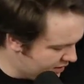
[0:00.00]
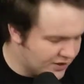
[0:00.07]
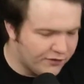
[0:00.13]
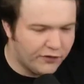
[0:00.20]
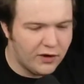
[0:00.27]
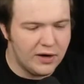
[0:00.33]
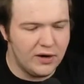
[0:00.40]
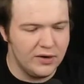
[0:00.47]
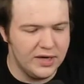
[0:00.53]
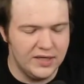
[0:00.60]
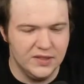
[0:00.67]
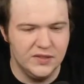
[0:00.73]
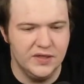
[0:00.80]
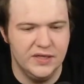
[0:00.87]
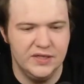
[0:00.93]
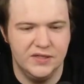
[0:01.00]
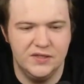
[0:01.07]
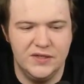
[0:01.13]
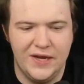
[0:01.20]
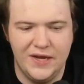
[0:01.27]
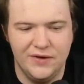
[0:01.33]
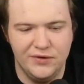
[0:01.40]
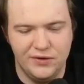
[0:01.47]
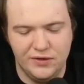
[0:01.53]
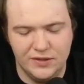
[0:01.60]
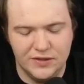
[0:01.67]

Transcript: As far out as Xander,